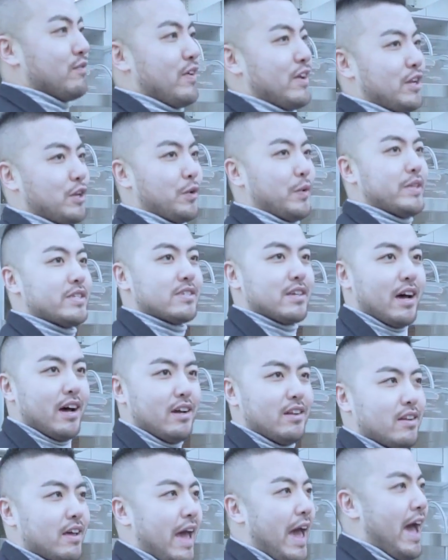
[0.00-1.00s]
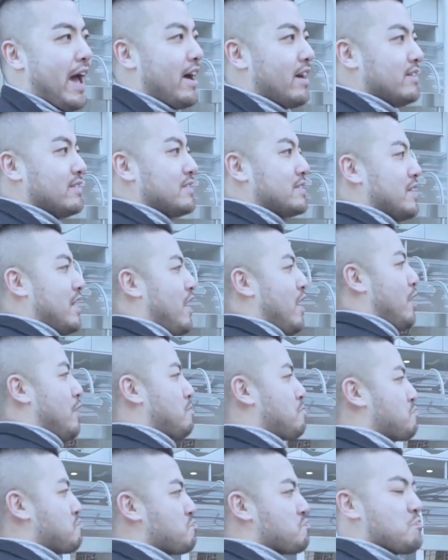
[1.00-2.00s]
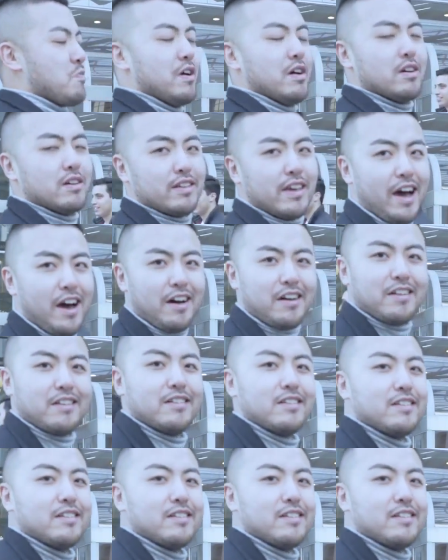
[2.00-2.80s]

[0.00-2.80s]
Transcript: the venue inside, and yeah.